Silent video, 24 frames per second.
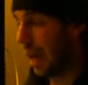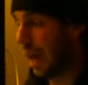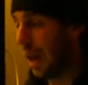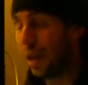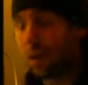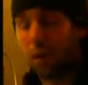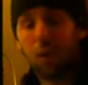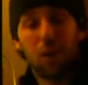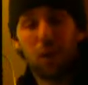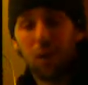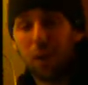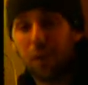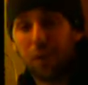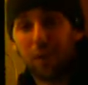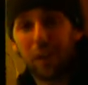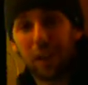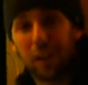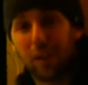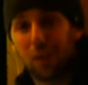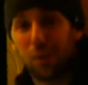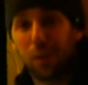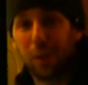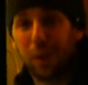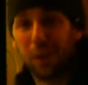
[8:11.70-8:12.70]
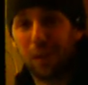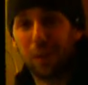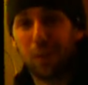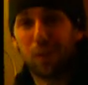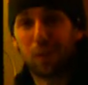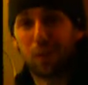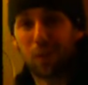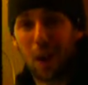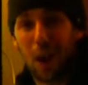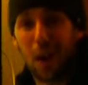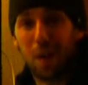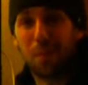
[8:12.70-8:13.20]
I don't know if that's the way to
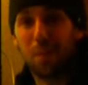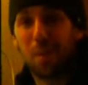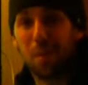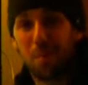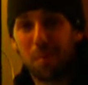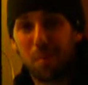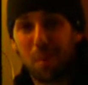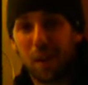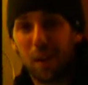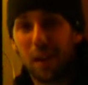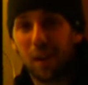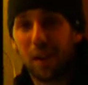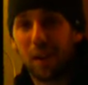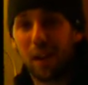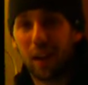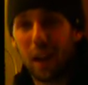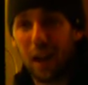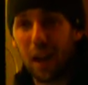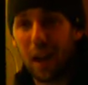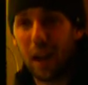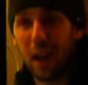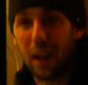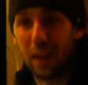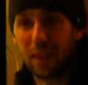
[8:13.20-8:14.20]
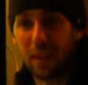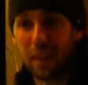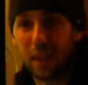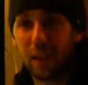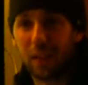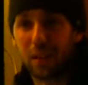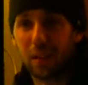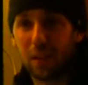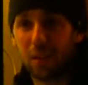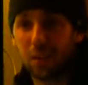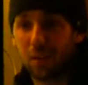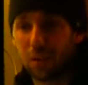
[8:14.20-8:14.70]
describe it, but I
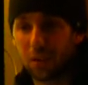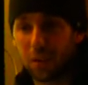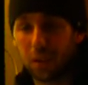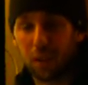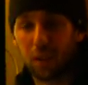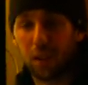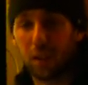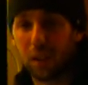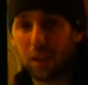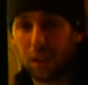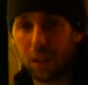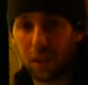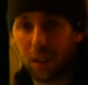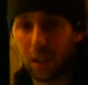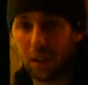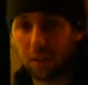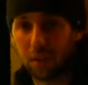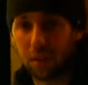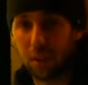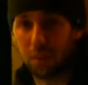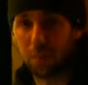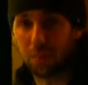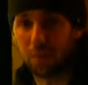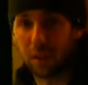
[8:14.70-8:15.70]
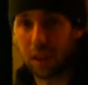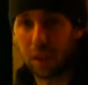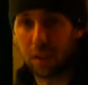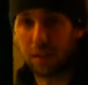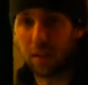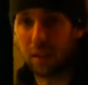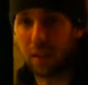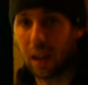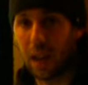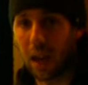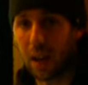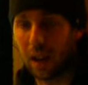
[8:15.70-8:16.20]
think there's certainly some
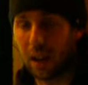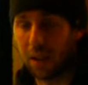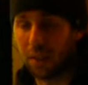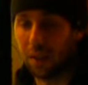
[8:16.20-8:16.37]
sense of that.